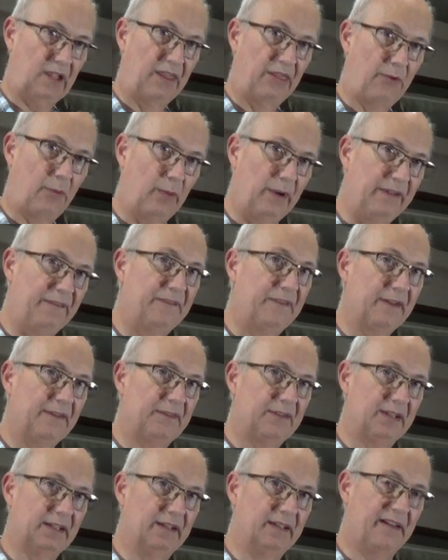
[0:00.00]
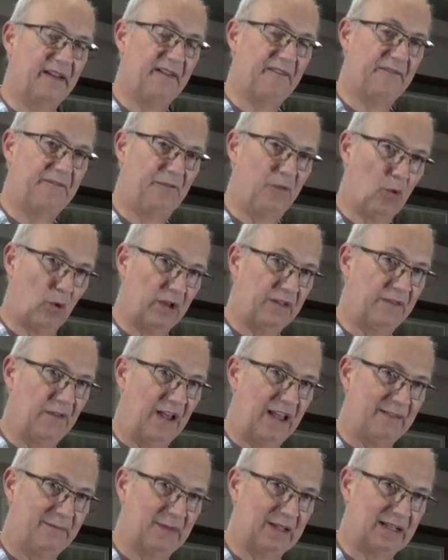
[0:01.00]
350,
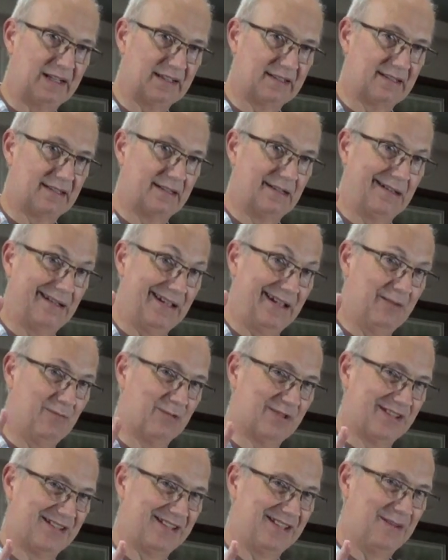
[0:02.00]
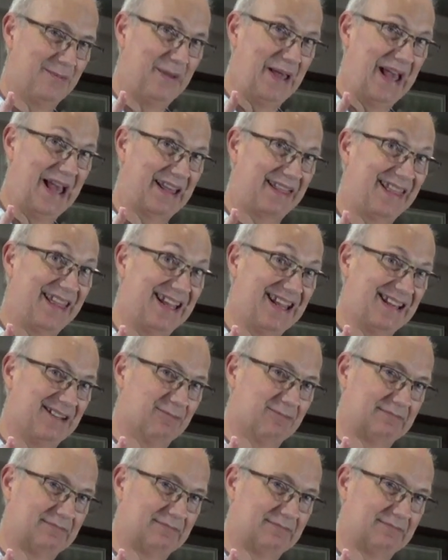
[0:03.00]
45 minutes, and we'll see you back then.